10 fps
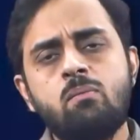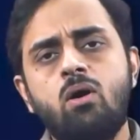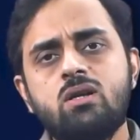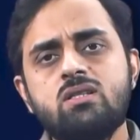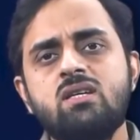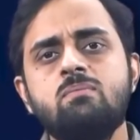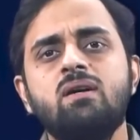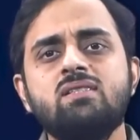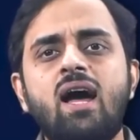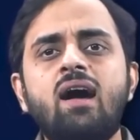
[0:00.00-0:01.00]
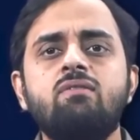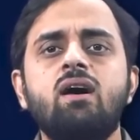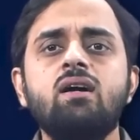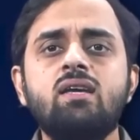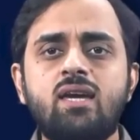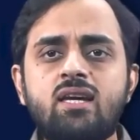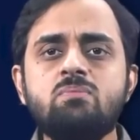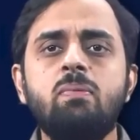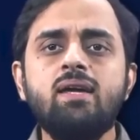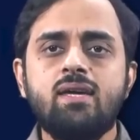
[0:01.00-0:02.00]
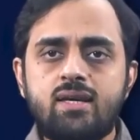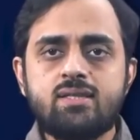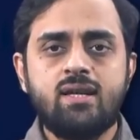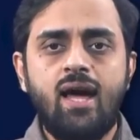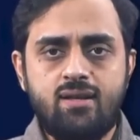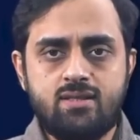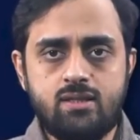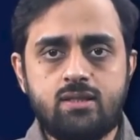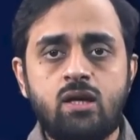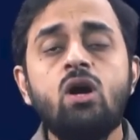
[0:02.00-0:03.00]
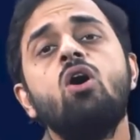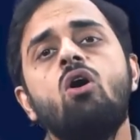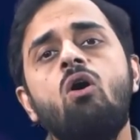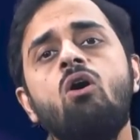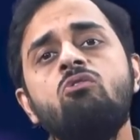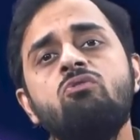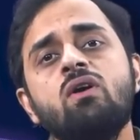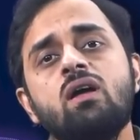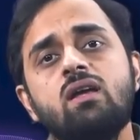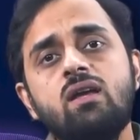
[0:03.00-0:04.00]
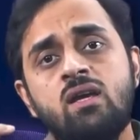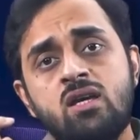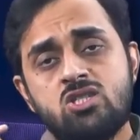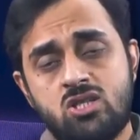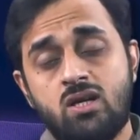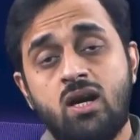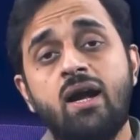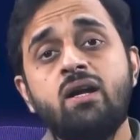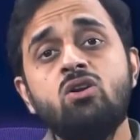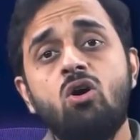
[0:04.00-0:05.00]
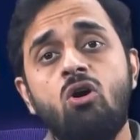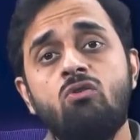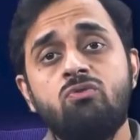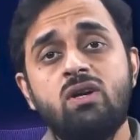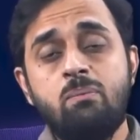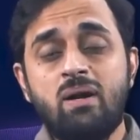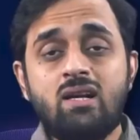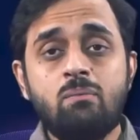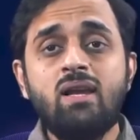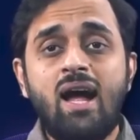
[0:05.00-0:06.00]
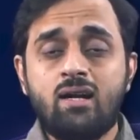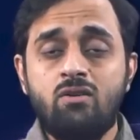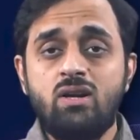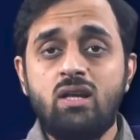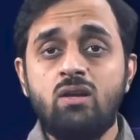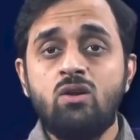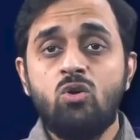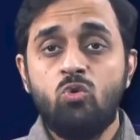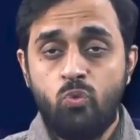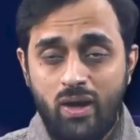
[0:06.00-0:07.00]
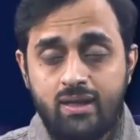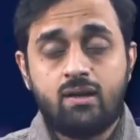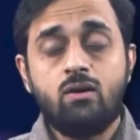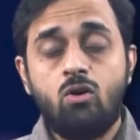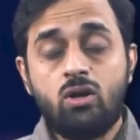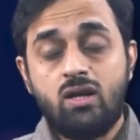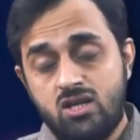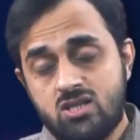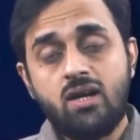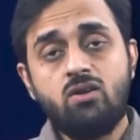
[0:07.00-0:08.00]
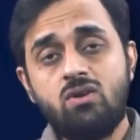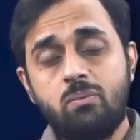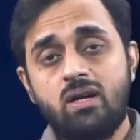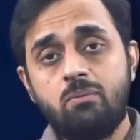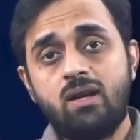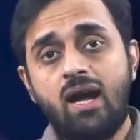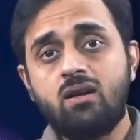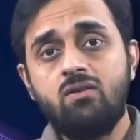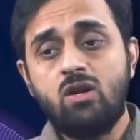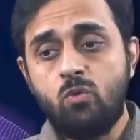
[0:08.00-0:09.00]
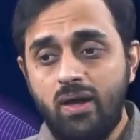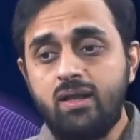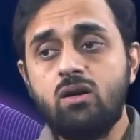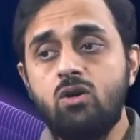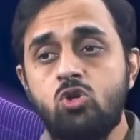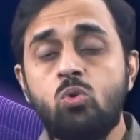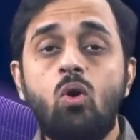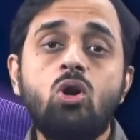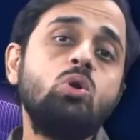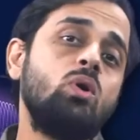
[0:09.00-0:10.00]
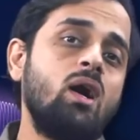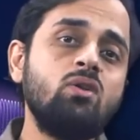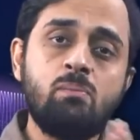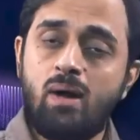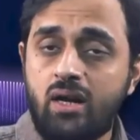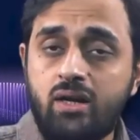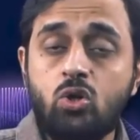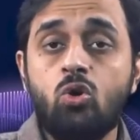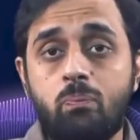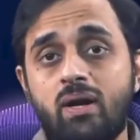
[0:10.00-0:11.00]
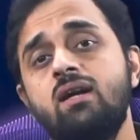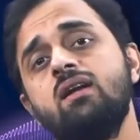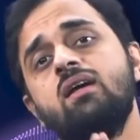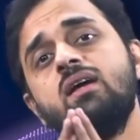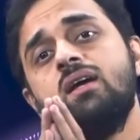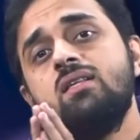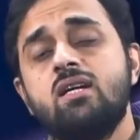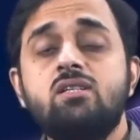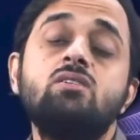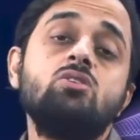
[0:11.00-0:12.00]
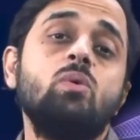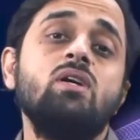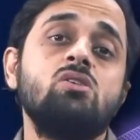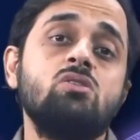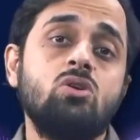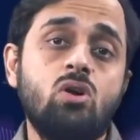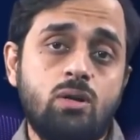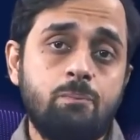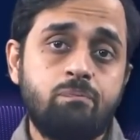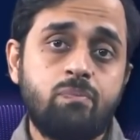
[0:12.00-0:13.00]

democracy must have a case by case analysis of each kind of debatable activity whether on each kind of debatable activity, whether you want to allow the market to operate in such a situations or not.